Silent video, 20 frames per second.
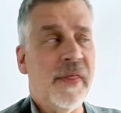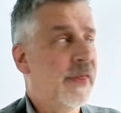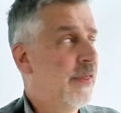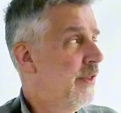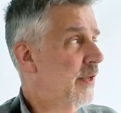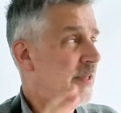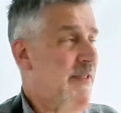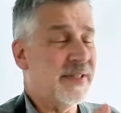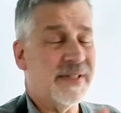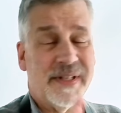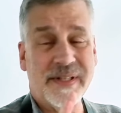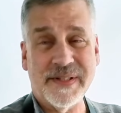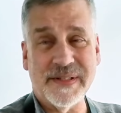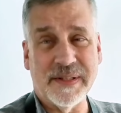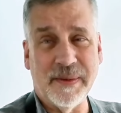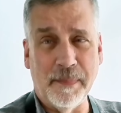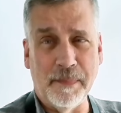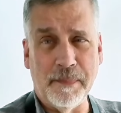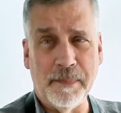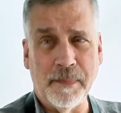This
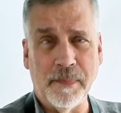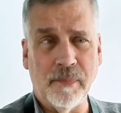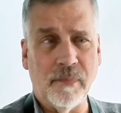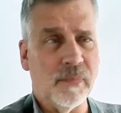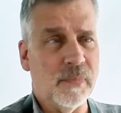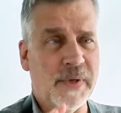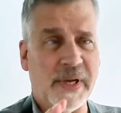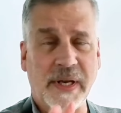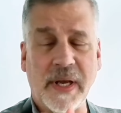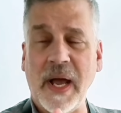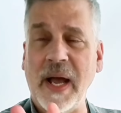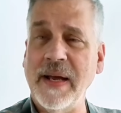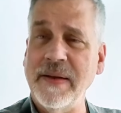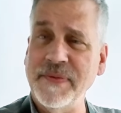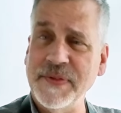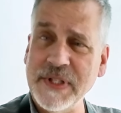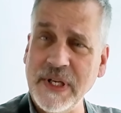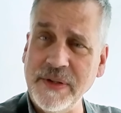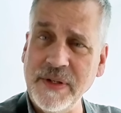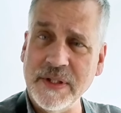system, like I
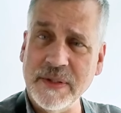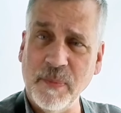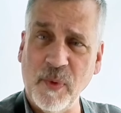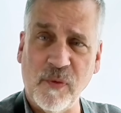said this